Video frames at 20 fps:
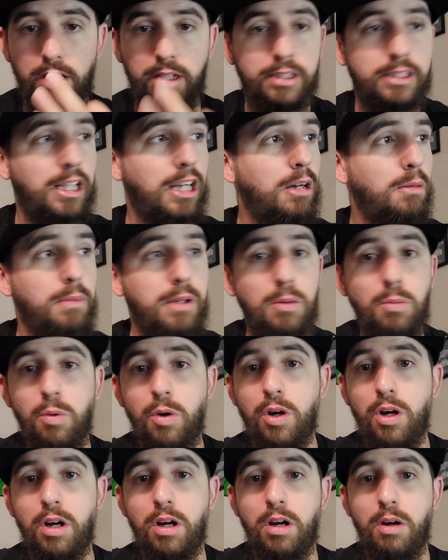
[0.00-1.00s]
tell me
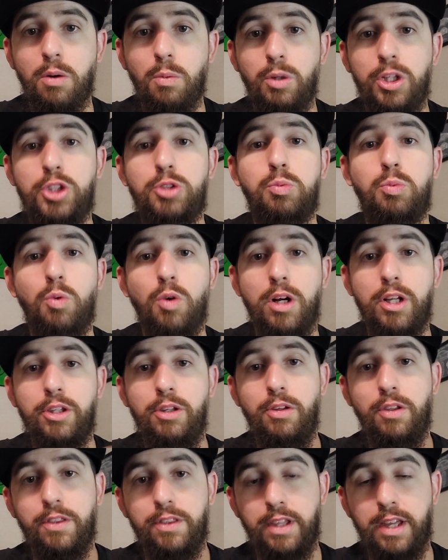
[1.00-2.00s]
which one
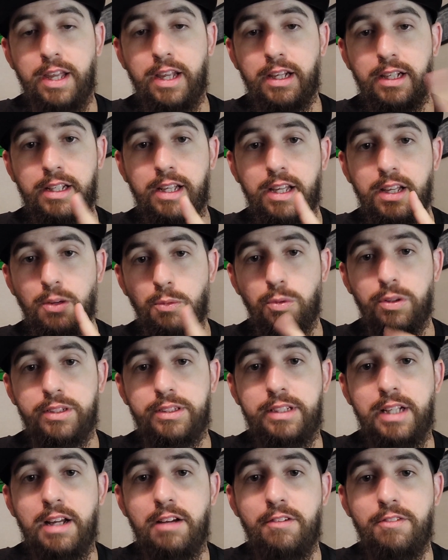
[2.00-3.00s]
you think will
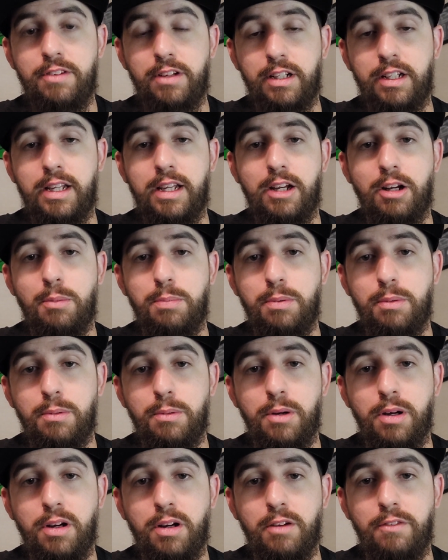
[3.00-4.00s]
definitely help
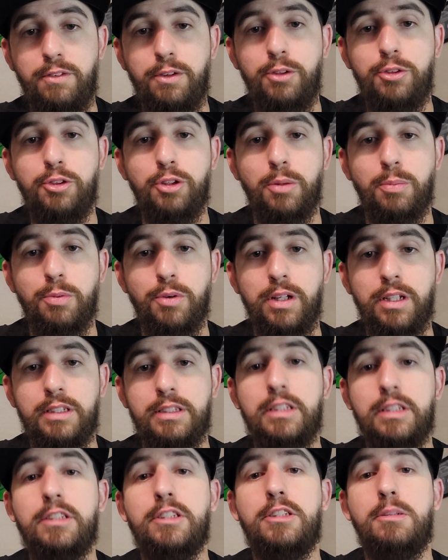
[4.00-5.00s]
future
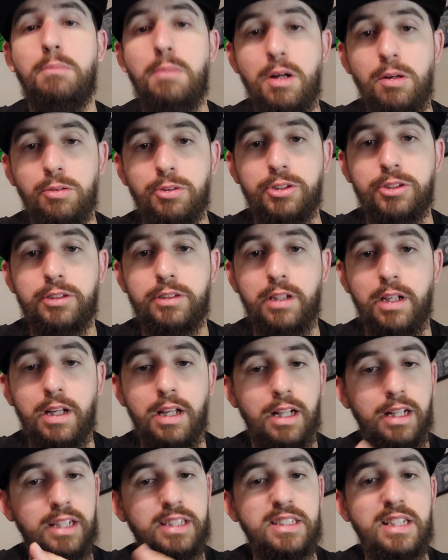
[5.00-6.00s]
apprentices the most.
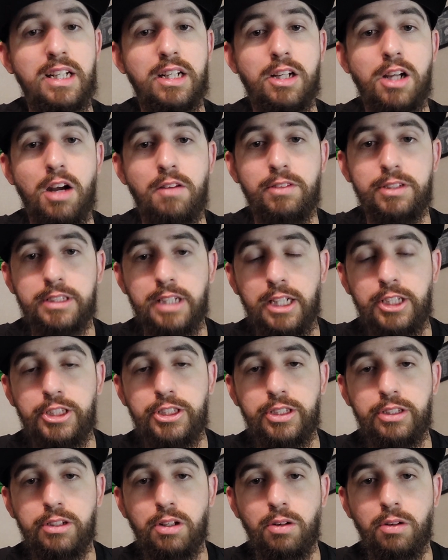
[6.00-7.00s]
Let's get a
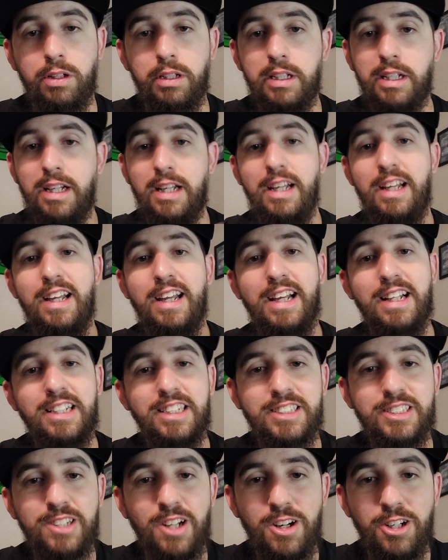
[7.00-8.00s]
conversation going, and
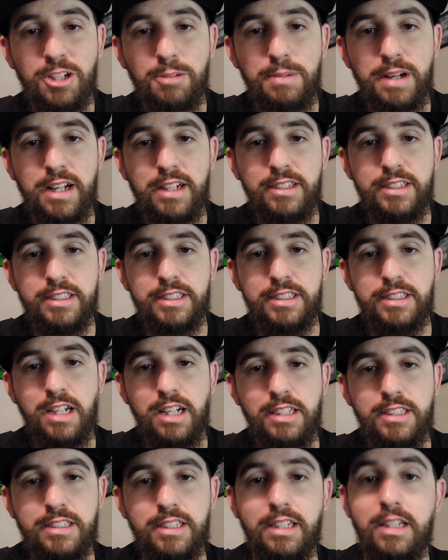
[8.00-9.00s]
let's talk about it and
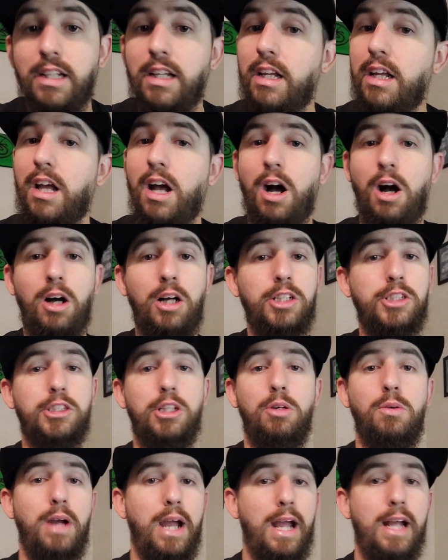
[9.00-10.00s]
discuss it.
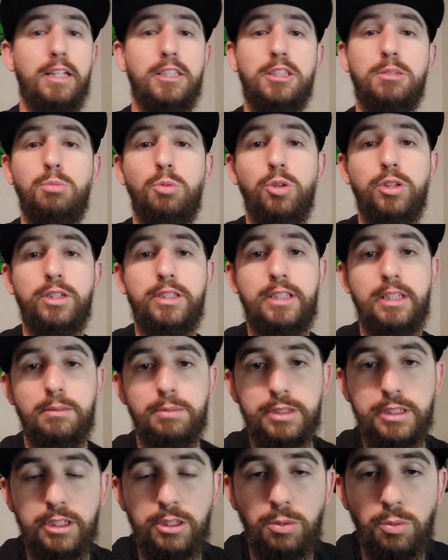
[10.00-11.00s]
Also, add some more
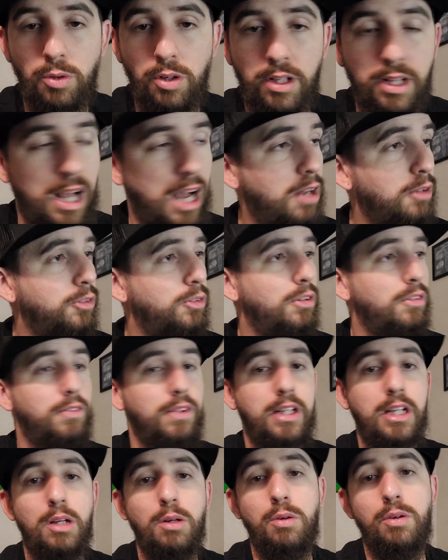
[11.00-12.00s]
tips that you want. I'll do a
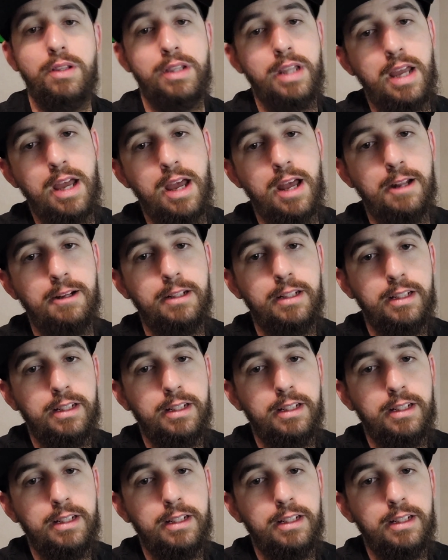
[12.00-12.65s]
video on that.